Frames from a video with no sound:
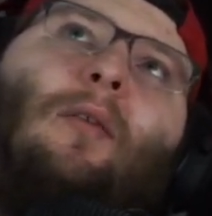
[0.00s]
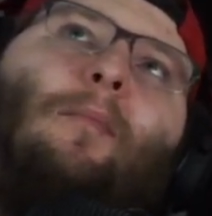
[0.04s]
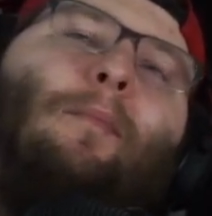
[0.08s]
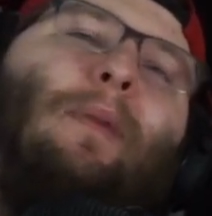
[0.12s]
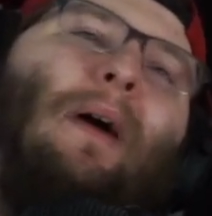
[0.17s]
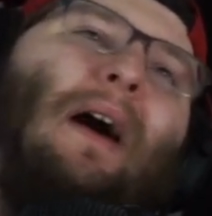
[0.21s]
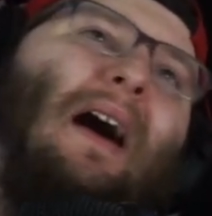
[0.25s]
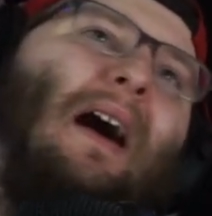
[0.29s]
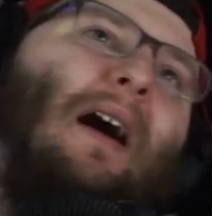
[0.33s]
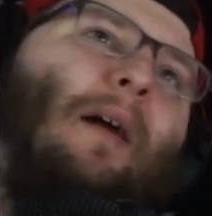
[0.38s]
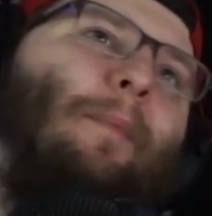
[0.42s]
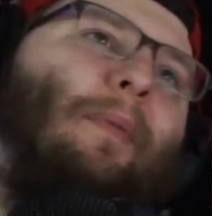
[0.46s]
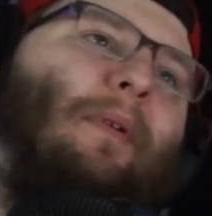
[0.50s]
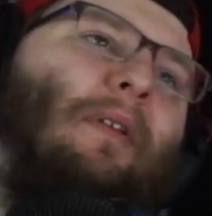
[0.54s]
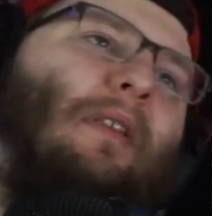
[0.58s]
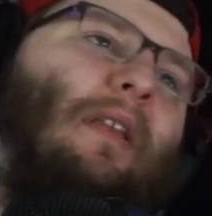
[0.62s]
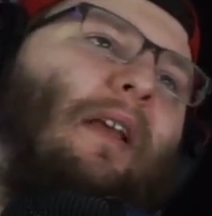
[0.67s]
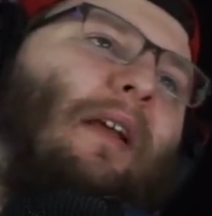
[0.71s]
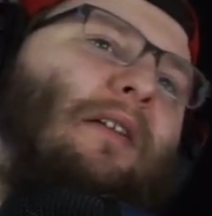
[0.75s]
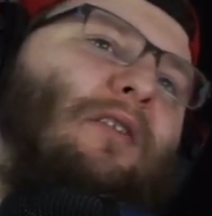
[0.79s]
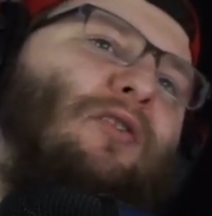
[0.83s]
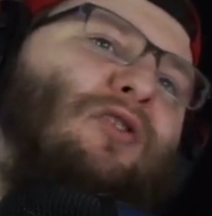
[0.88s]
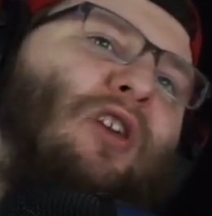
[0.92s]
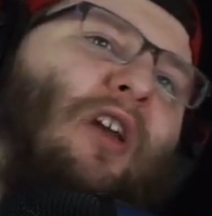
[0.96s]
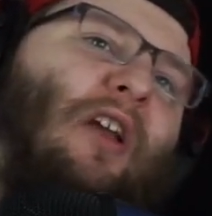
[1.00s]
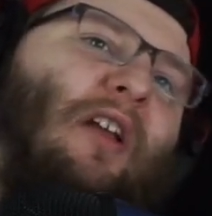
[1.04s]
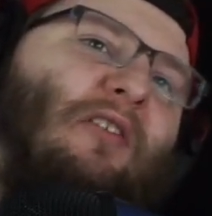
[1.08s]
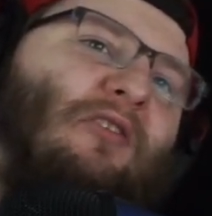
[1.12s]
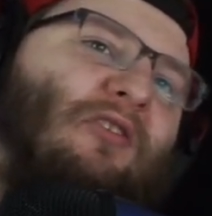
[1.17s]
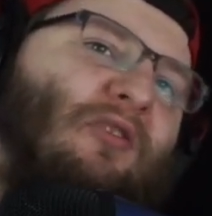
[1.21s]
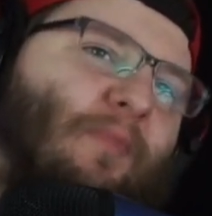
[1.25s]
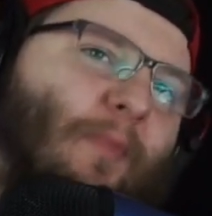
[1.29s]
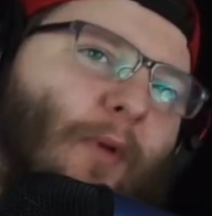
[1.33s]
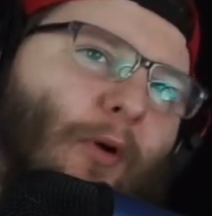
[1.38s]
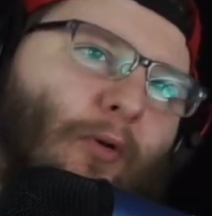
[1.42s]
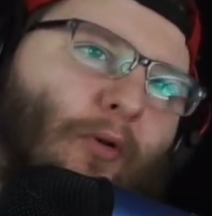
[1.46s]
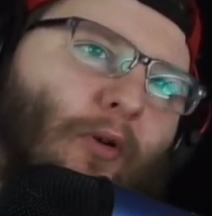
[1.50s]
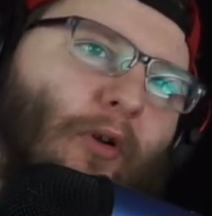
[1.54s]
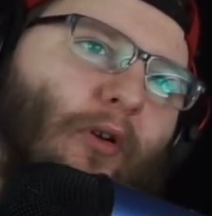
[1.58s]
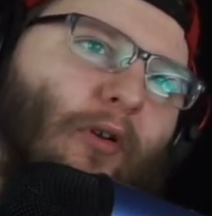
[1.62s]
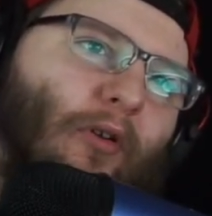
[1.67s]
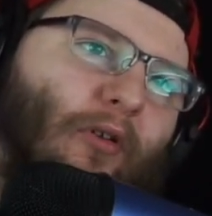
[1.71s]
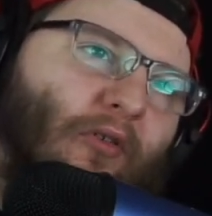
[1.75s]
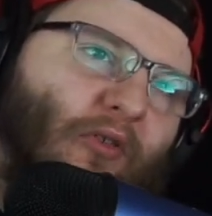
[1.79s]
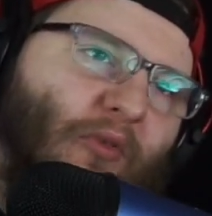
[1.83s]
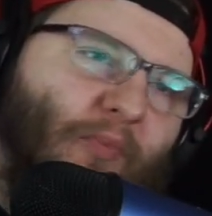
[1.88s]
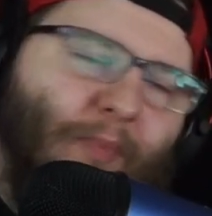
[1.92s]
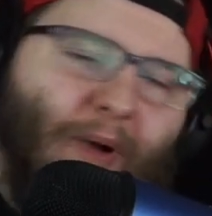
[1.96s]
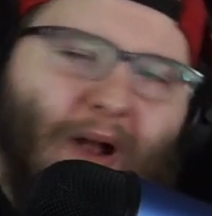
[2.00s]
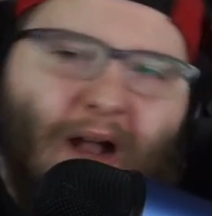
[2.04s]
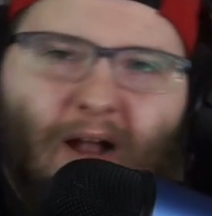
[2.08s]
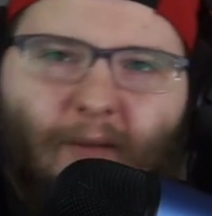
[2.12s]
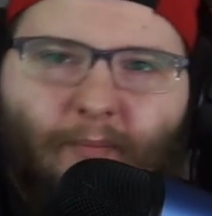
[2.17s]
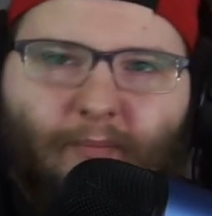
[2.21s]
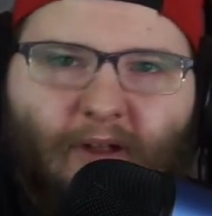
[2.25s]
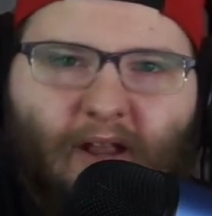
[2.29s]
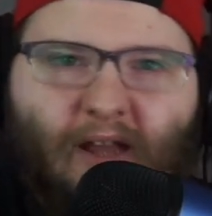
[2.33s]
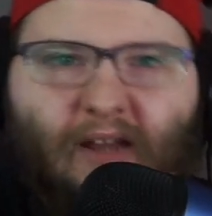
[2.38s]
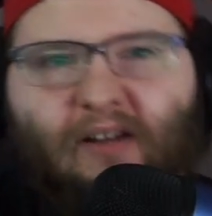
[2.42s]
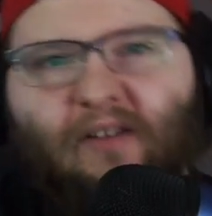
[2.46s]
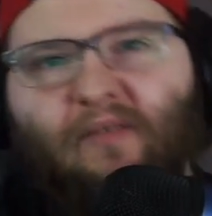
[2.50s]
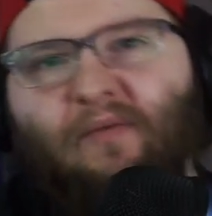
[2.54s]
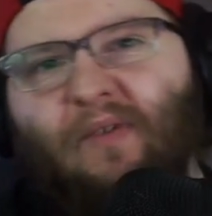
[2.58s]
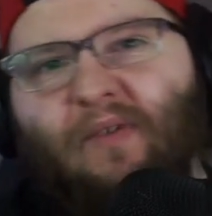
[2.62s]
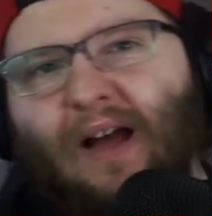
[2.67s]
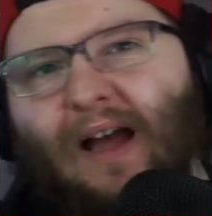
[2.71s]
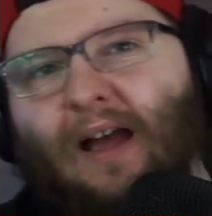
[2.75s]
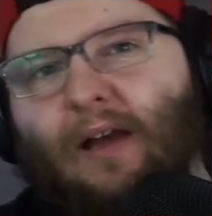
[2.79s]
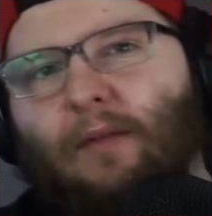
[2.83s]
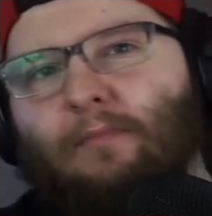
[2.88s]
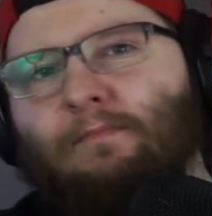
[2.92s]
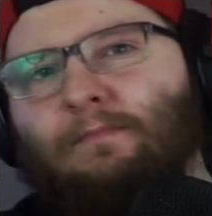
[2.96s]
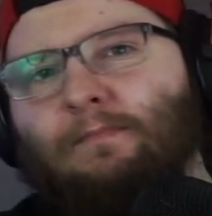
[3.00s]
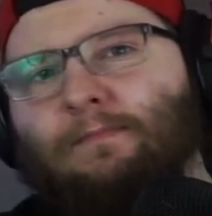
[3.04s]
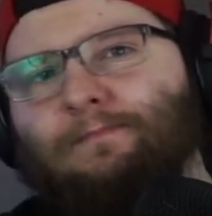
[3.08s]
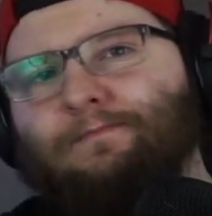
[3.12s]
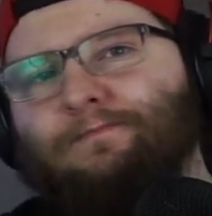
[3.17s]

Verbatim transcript: pop like Chainsmokers pop kind of vibe,